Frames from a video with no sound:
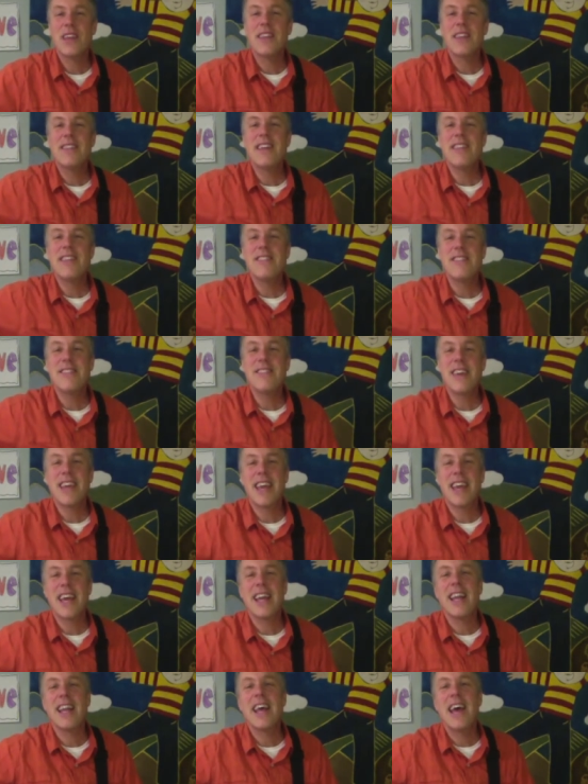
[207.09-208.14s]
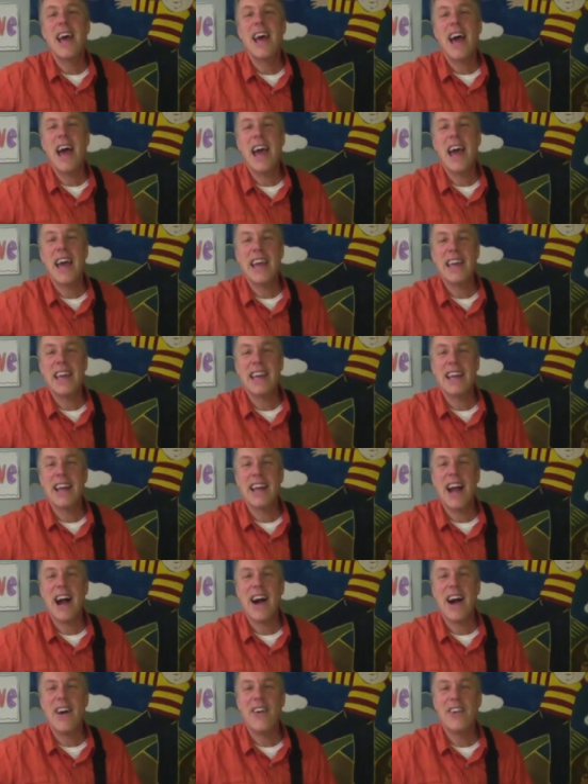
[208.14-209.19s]
Let's sing it. Hang
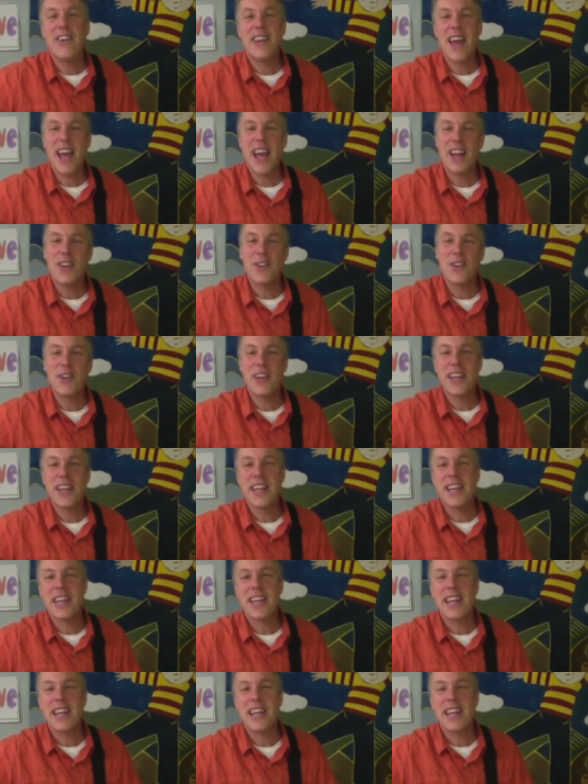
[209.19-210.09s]
on, Henry.